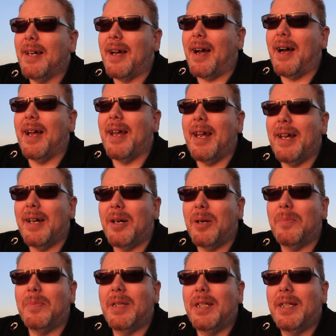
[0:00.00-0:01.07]
I
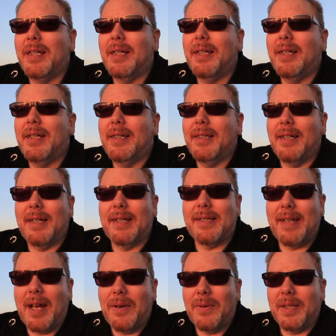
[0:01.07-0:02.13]
am
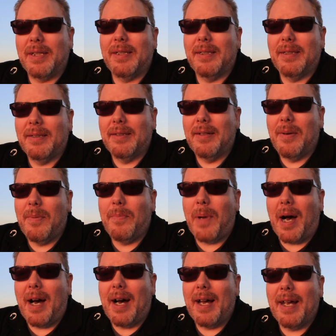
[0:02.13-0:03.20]
astounded
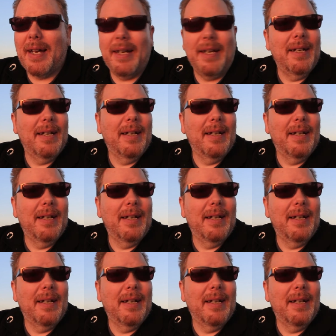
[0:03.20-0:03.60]
by